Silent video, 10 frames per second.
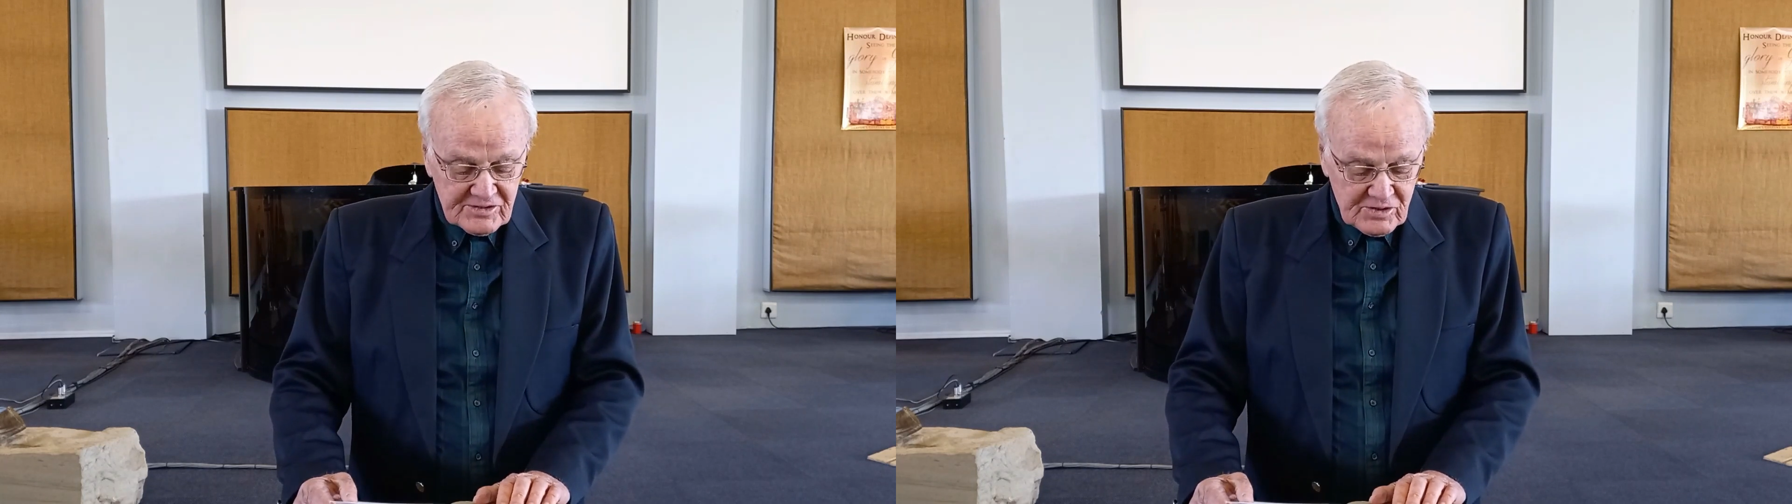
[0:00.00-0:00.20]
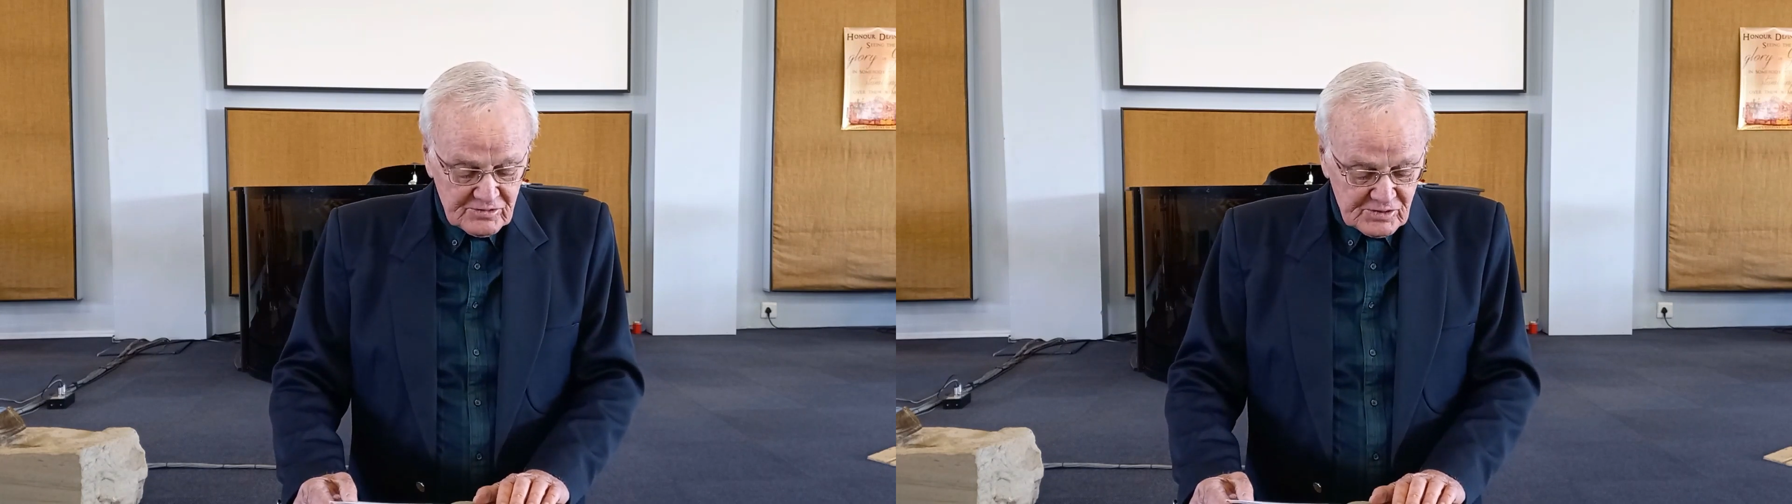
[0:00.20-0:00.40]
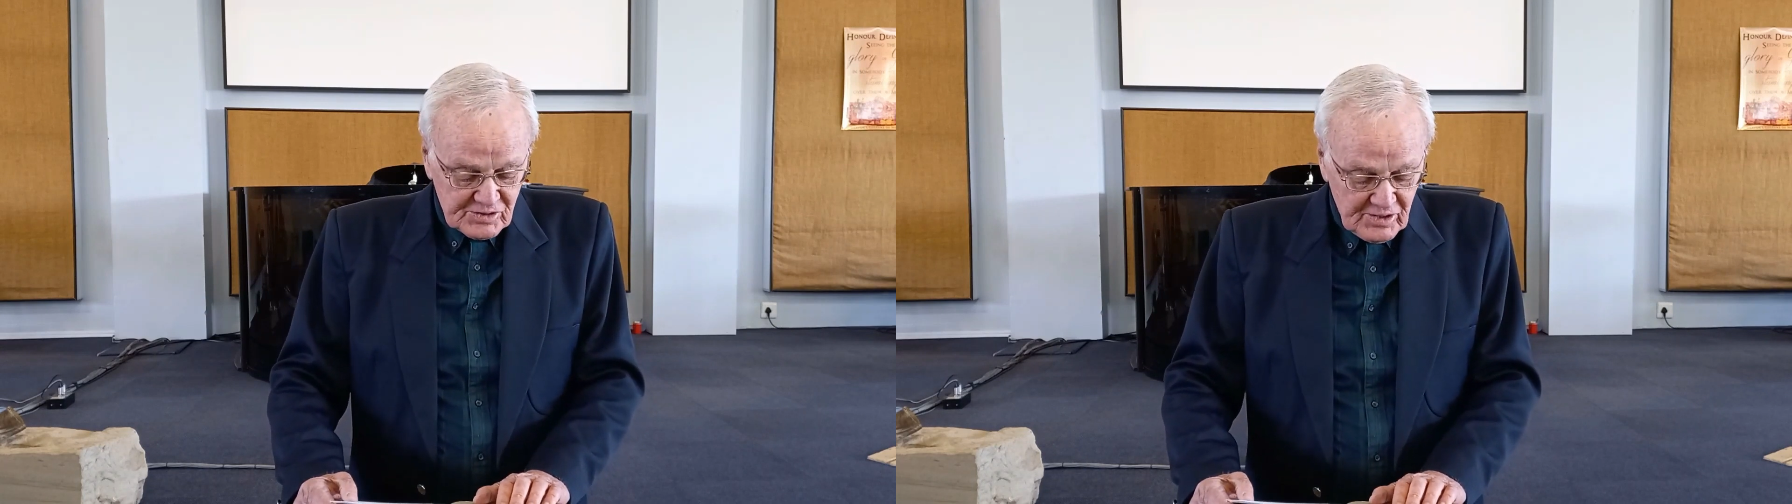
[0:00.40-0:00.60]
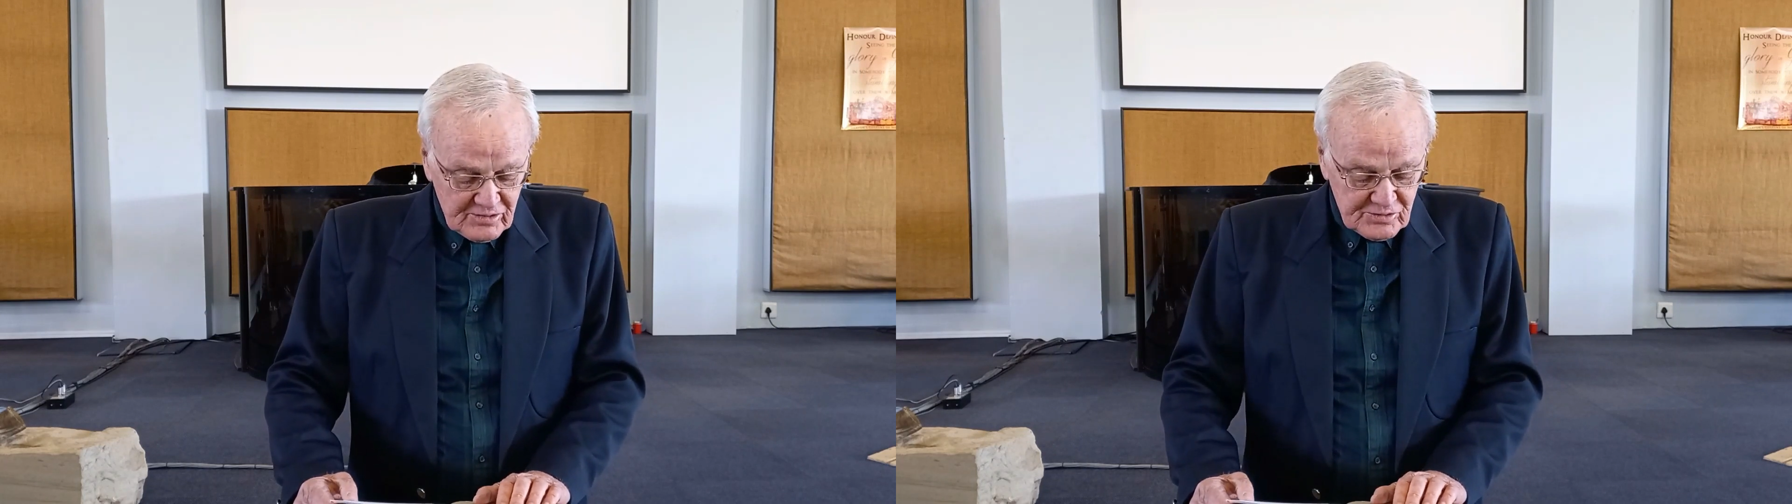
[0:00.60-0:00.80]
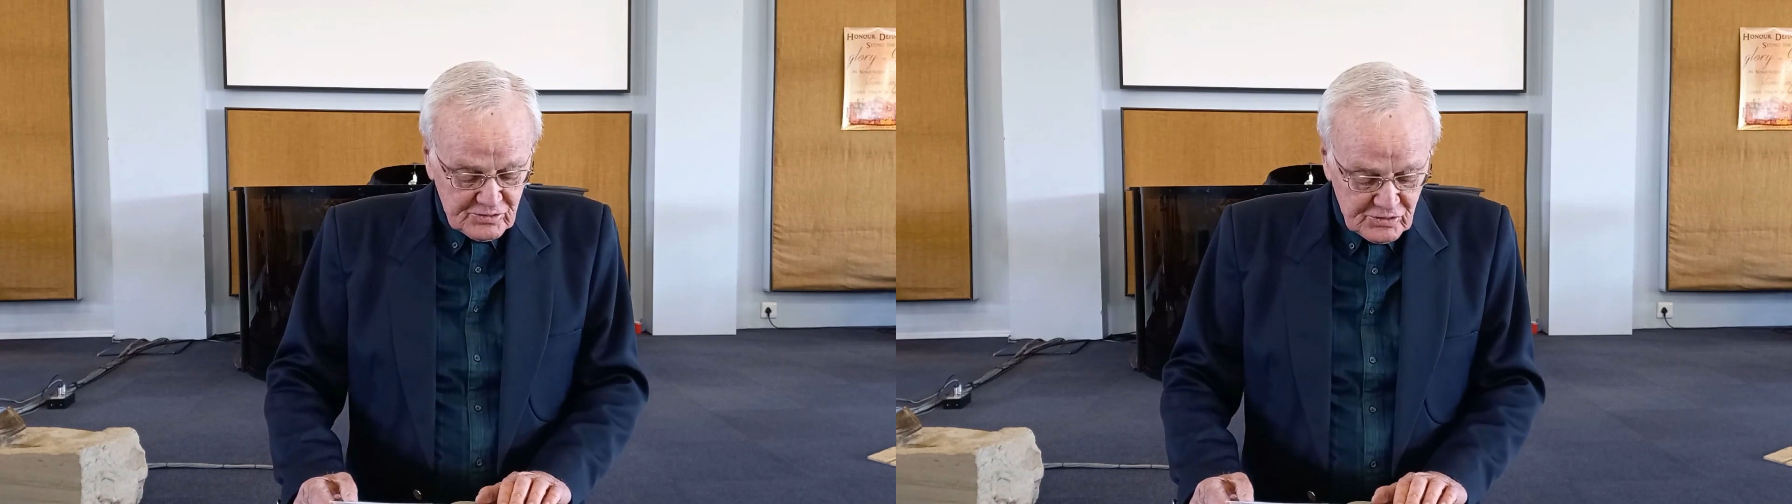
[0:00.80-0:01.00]
shall
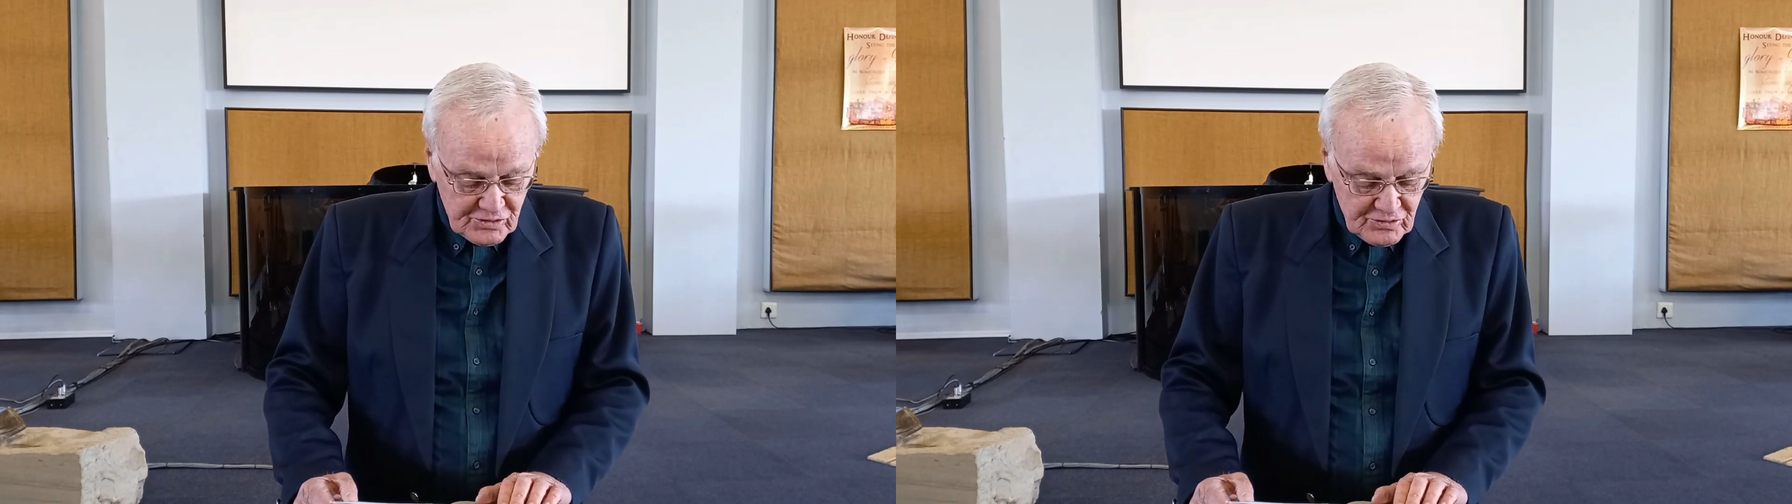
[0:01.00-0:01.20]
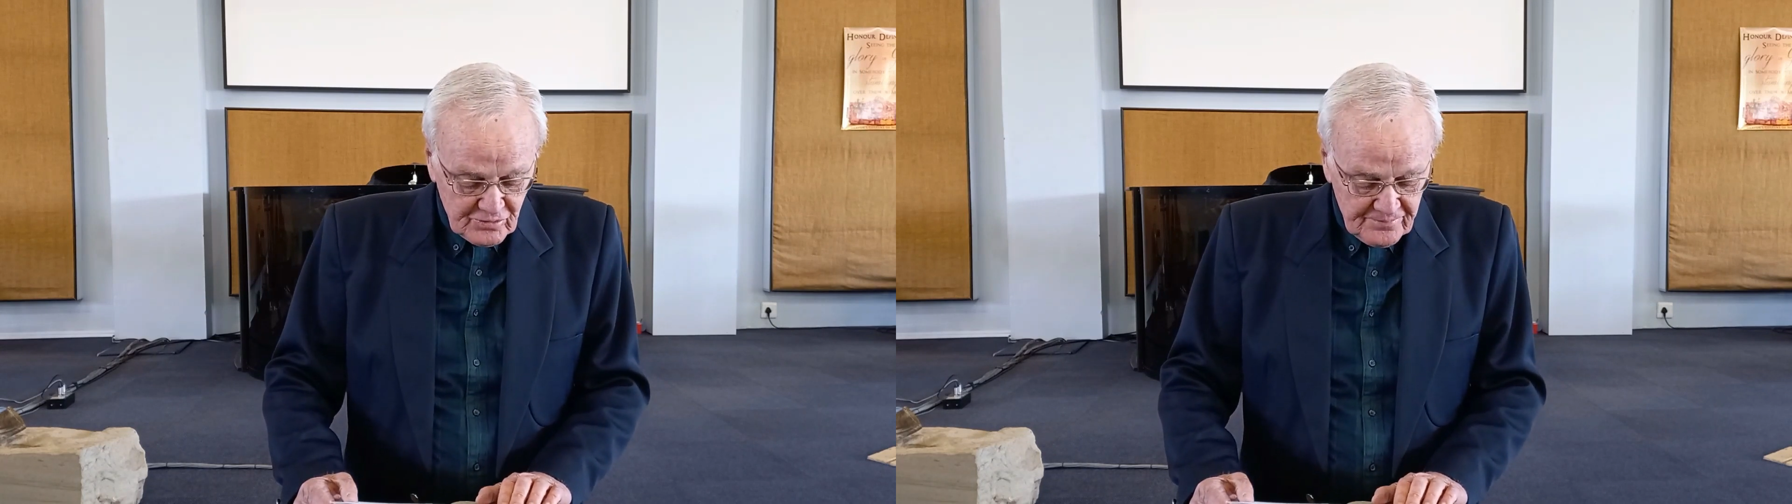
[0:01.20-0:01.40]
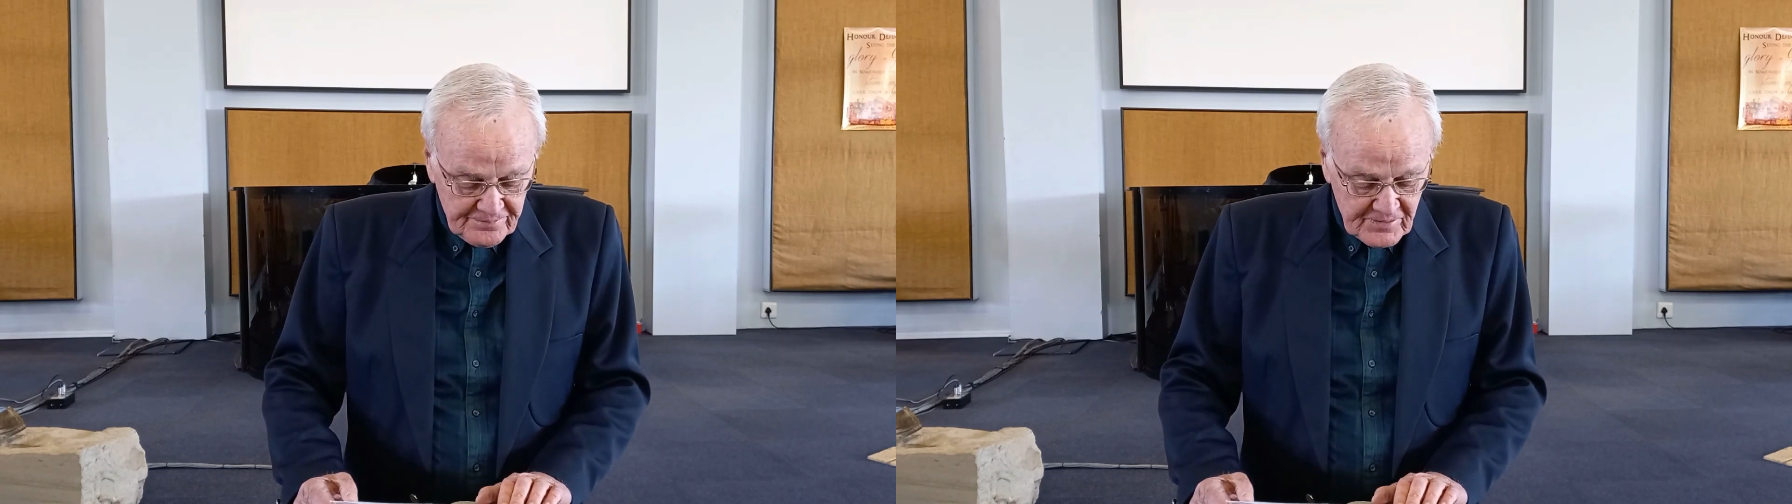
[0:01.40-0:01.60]
disclose it to you.